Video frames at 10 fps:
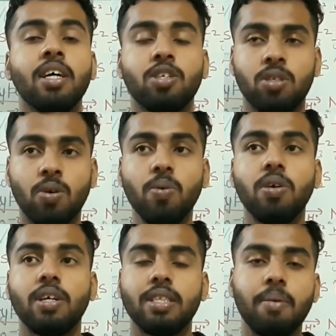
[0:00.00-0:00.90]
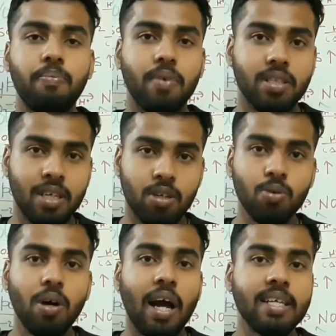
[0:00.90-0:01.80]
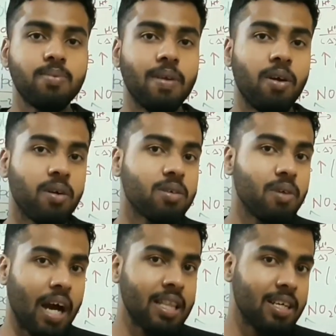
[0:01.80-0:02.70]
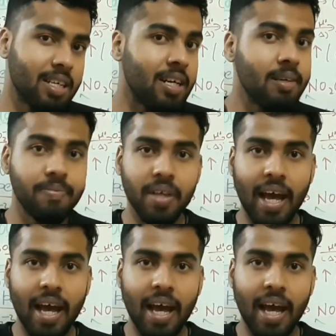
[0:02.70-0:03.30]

So the two ions belong to either a